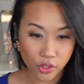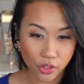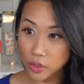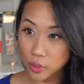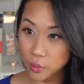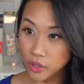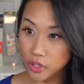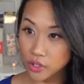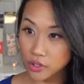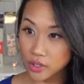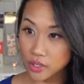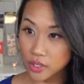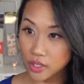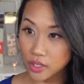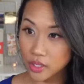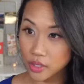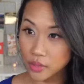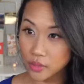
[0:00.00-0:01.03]
switch the
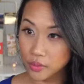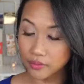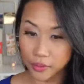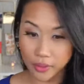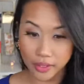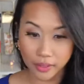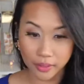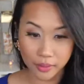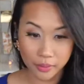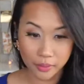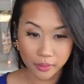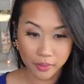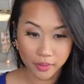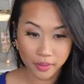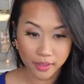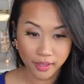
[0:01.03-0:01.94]
screen for you.